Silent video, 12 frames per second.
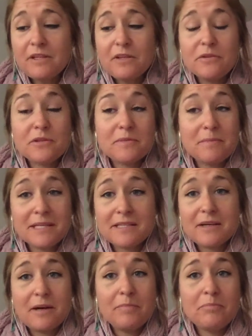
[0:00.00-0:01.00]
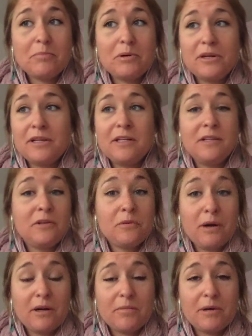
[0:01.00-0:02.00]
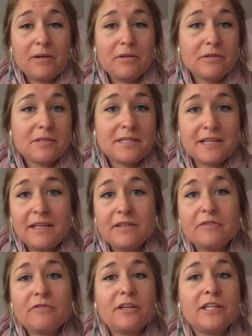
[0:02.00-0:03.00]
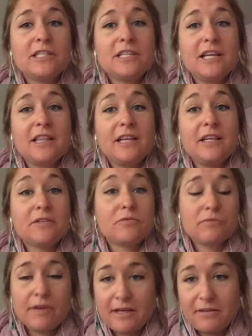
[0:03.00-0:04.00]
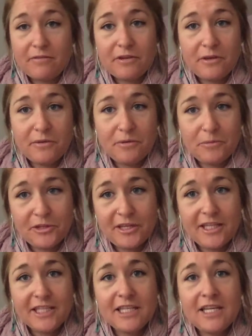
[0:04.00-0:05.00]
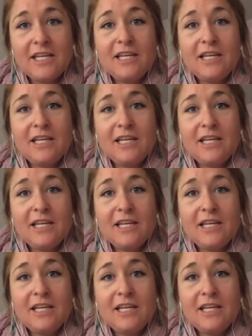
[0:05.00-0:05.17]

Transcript: You just mix it up, put it in your water bottle, stick it in the fridge, and then it's ready for you in the morning.